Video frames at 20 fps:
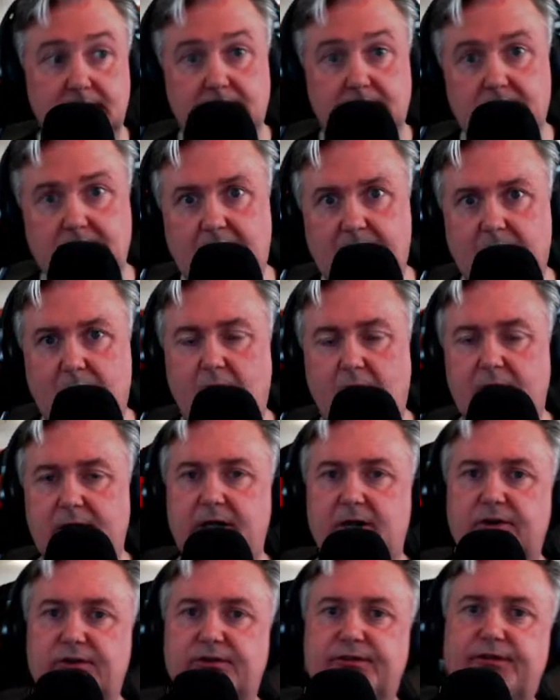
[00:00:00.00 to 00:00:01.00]
I'm all
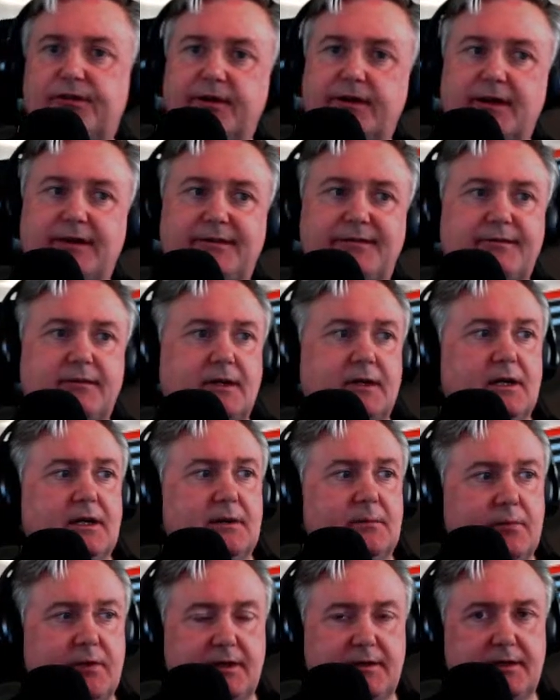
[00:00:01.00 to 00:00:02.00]
ears for this,
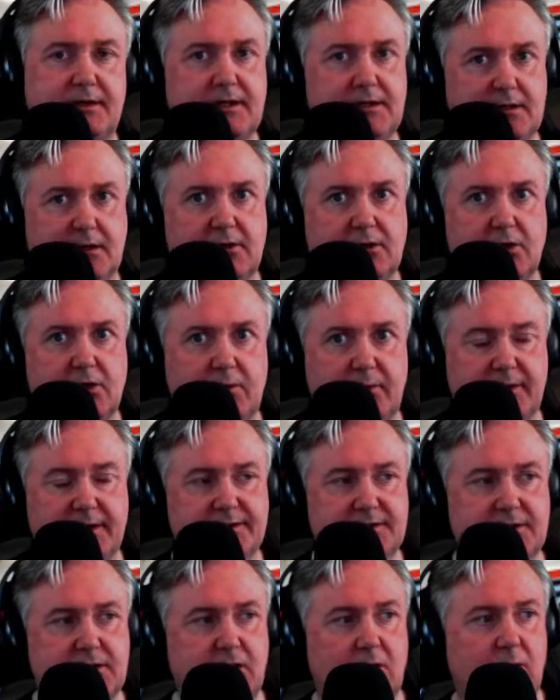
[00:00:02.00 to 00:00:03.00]
but I think I know where
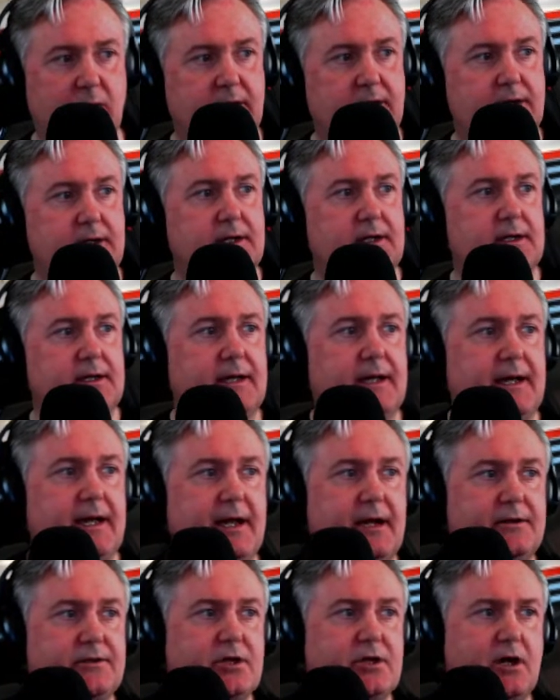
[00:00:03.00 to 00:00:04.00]
it's going.
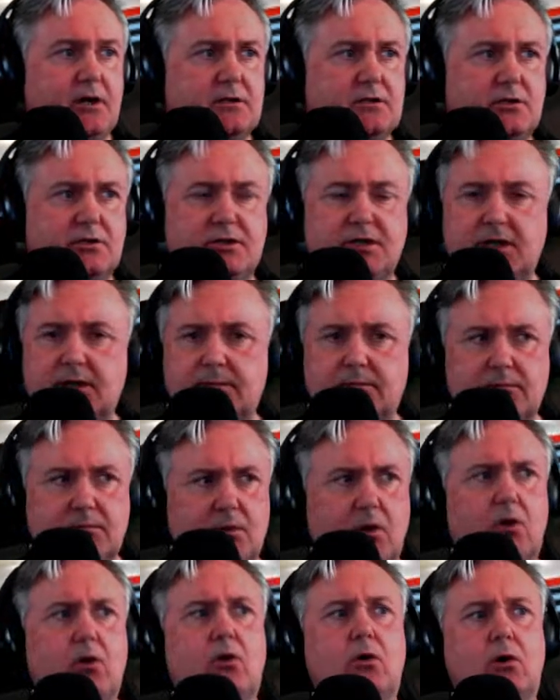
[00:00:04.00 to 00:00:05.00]
Dr. Tim
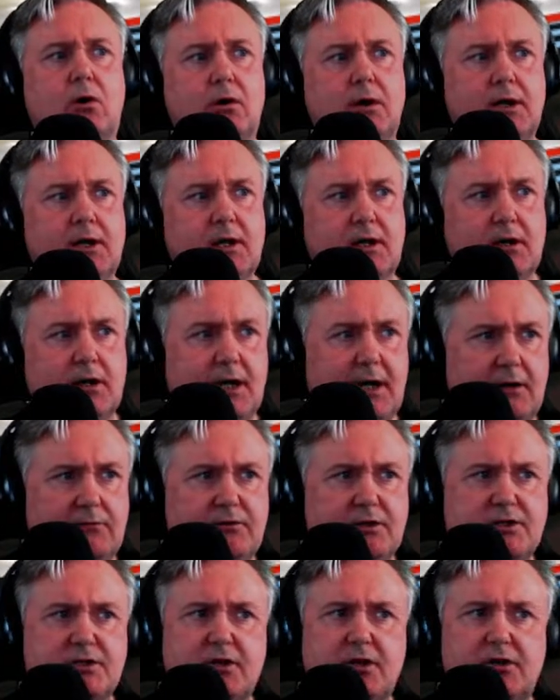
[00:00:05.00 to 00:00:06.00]
Hoare,
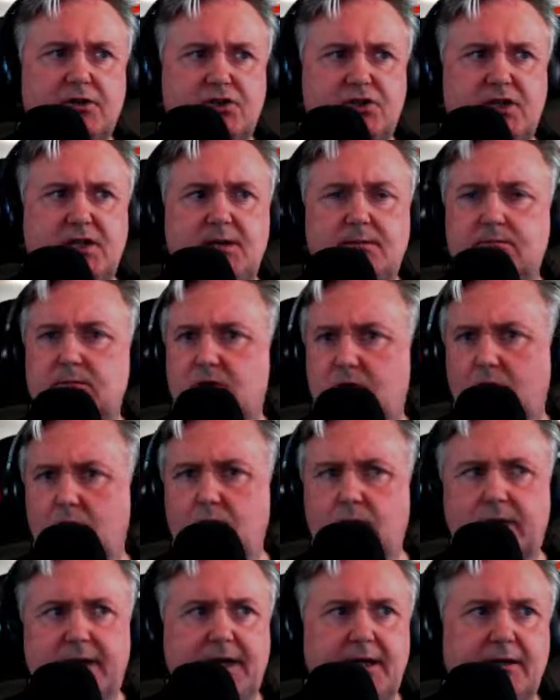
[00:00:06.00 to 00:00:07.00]
research team
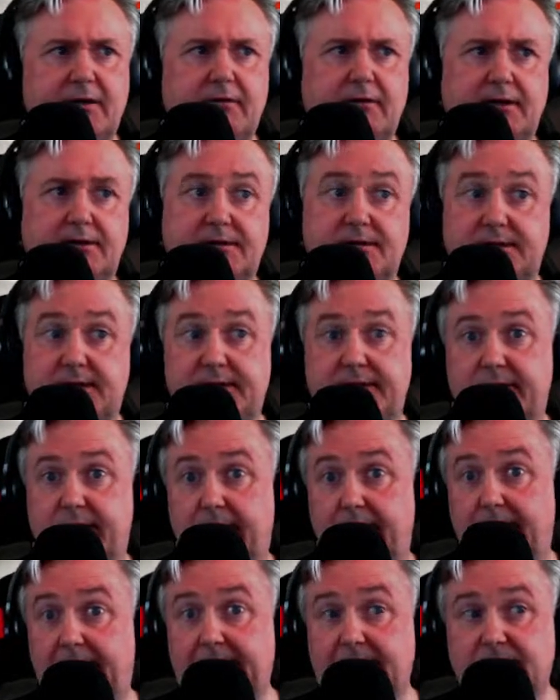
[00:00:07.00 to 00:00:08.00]
co-leader and senior
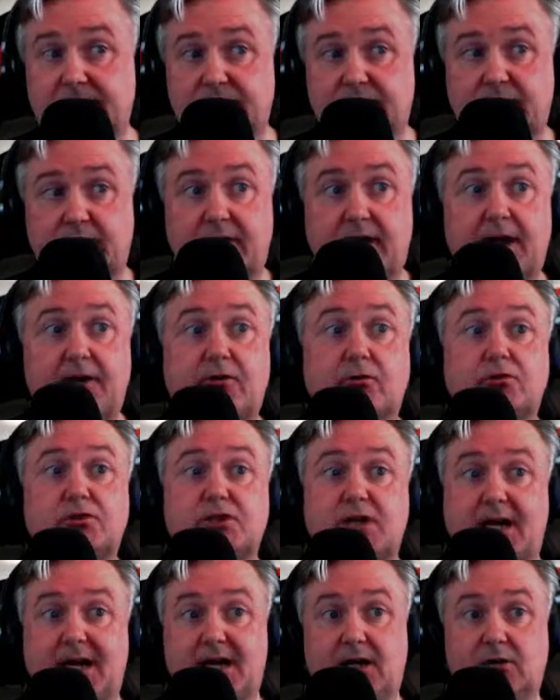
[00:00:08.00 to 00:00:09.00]
lecturer at
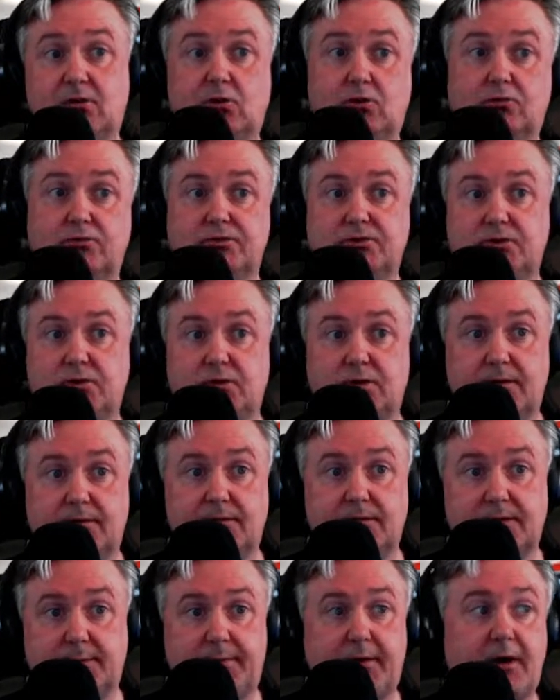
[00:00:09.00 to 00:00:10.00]
Otago's
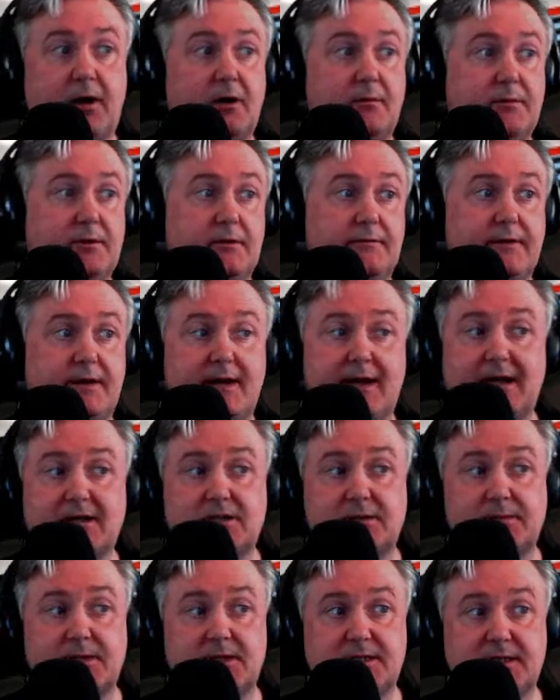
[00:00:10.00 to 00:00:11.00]
Department of
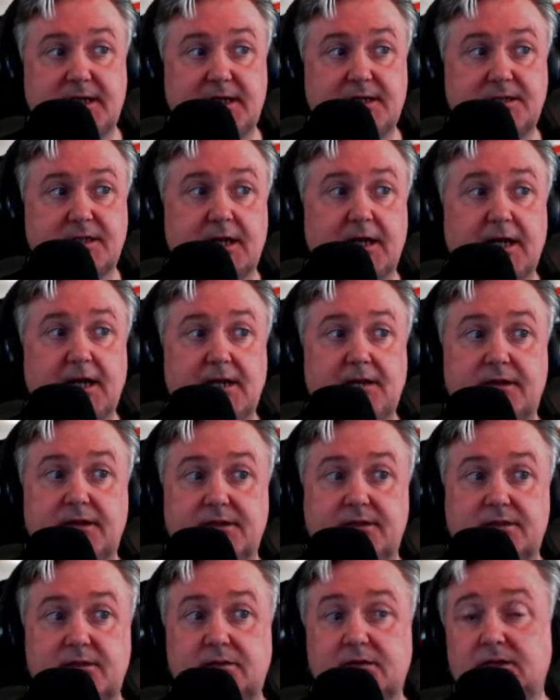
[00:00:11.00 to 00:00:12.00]
Anatomy, says the
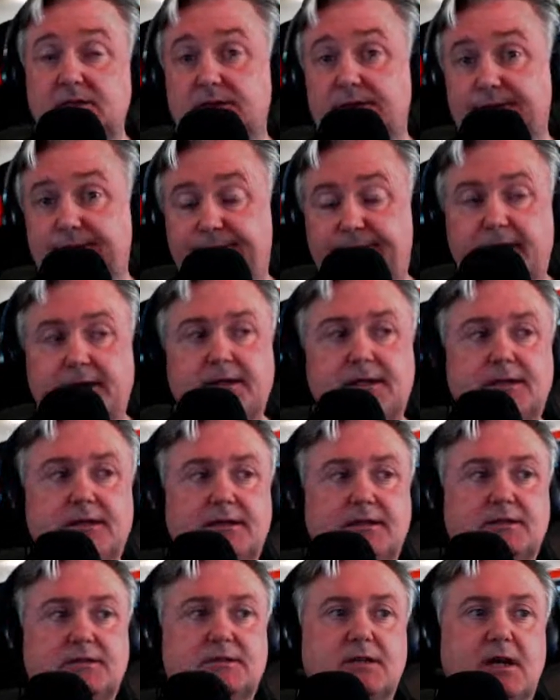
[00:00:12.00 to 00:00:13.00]
study's
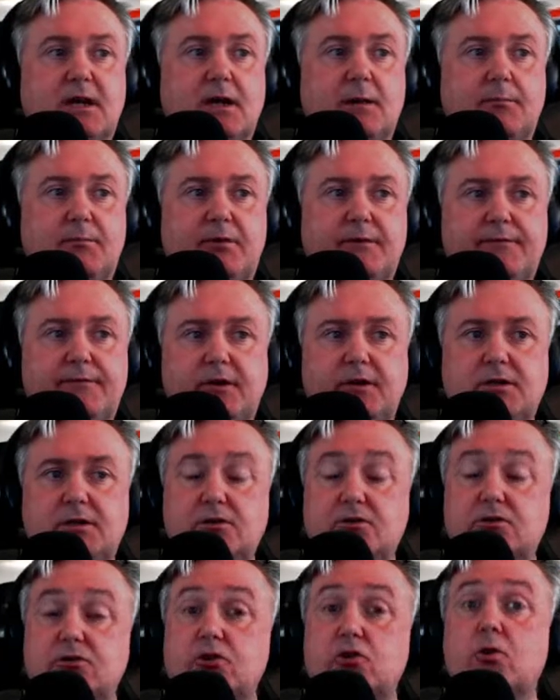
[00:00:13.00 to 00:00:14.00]
findings provide
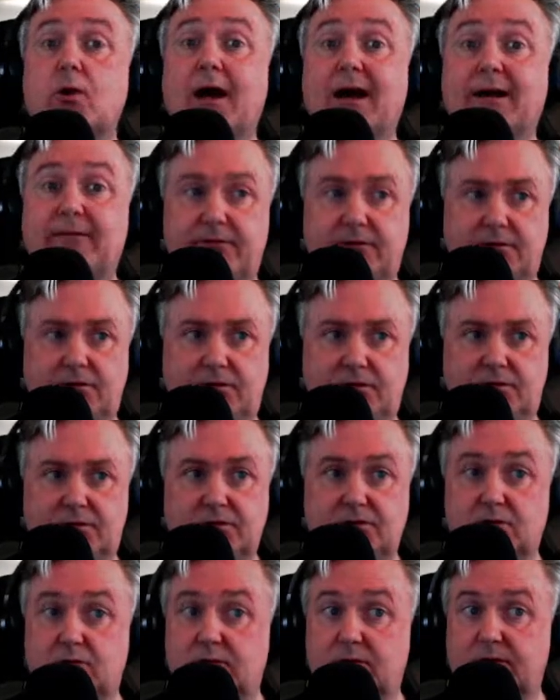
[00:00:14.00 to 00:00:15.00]
new
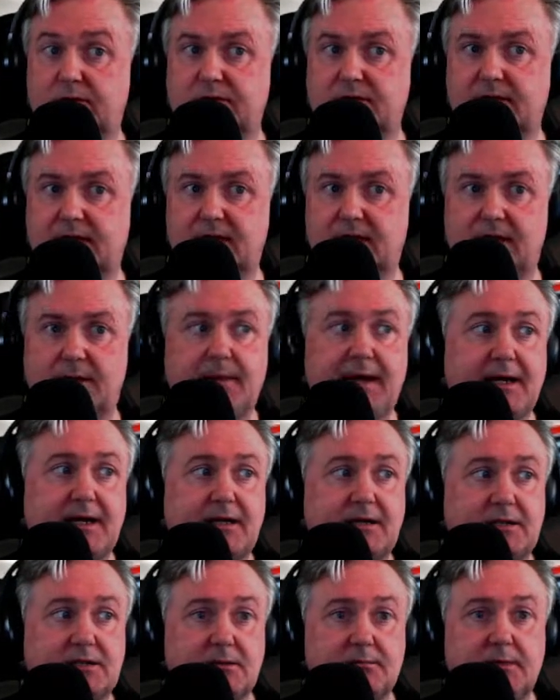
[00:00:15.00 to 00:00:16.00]
avenues to understand the
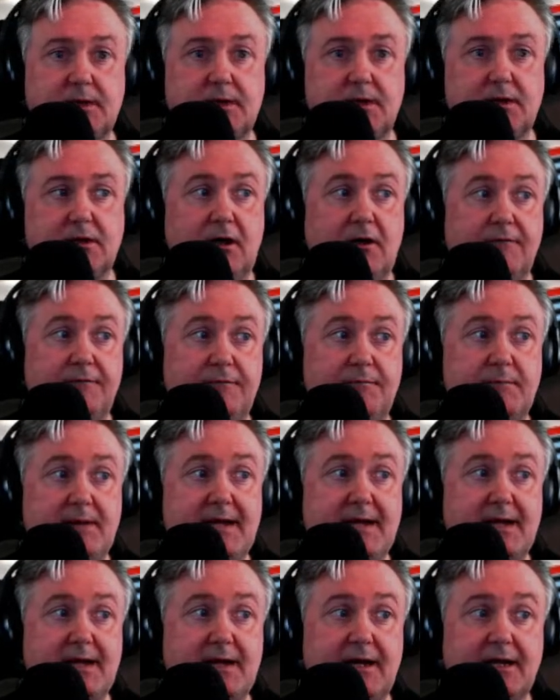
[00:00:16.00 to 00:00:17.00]
mechanism of
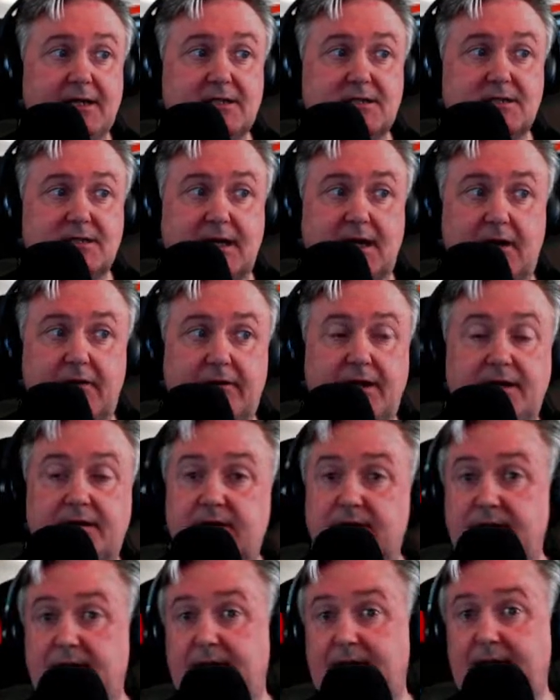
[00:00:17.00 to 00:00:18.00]
male
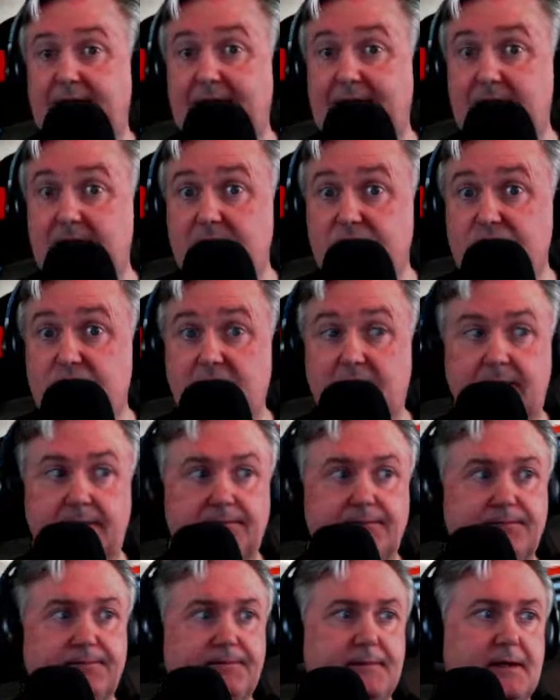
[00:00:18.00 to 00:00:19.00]
accelerated aging.
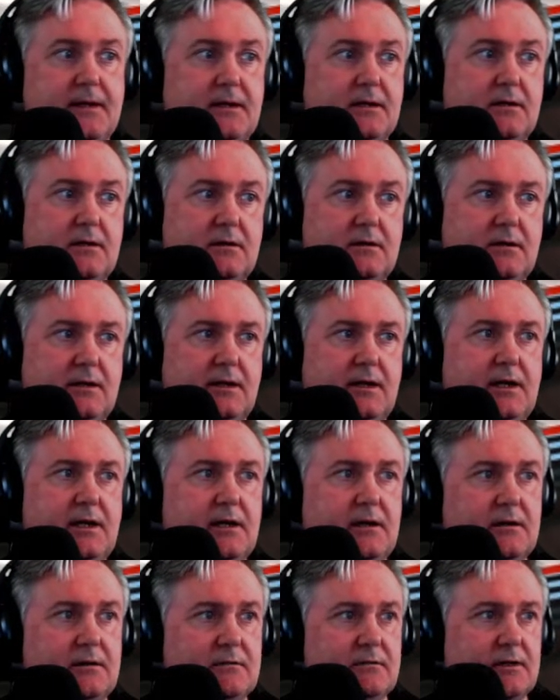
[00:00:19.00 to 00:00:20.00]

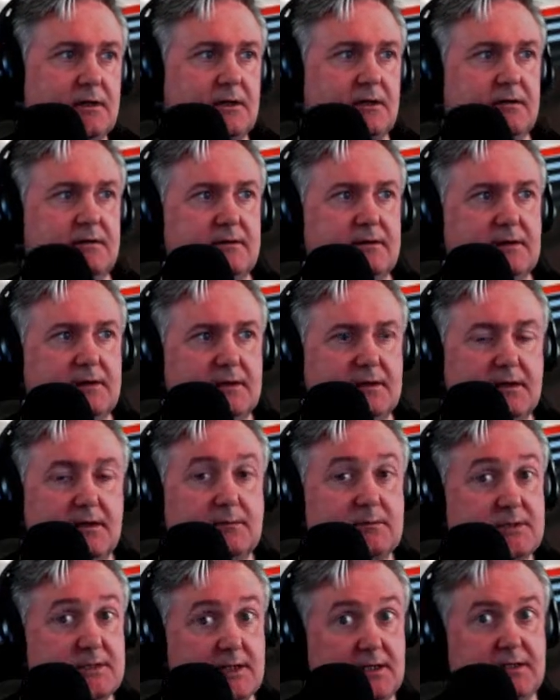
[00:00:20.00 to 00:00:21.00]
Okay, right.
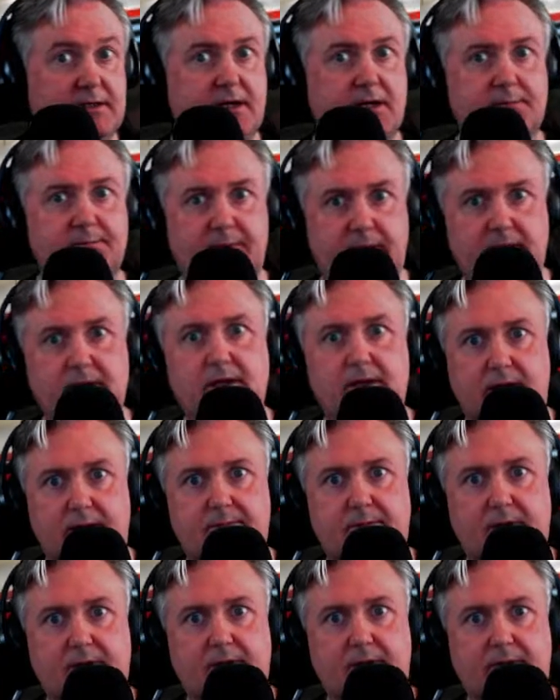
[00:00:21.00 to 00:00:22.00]
I'm still not buying it,
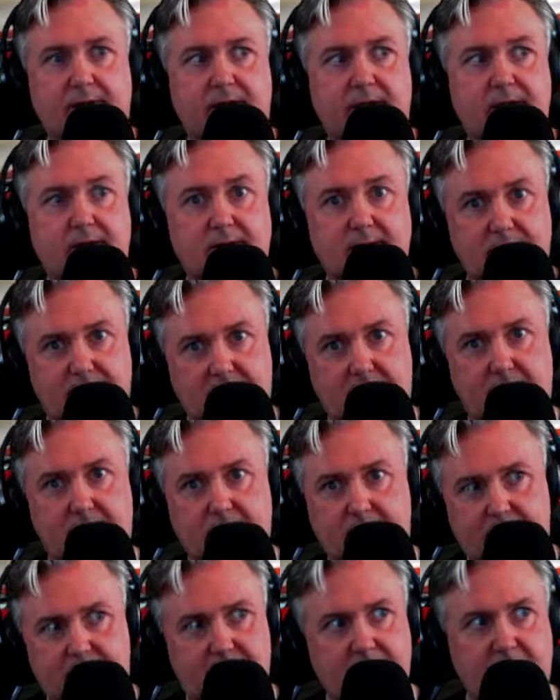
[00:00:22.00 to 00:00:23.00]
by the way.
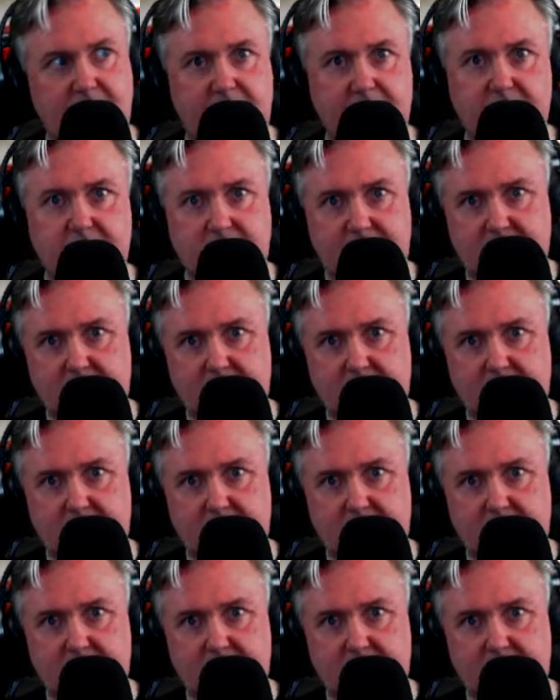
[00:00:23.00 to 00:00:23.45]
I like the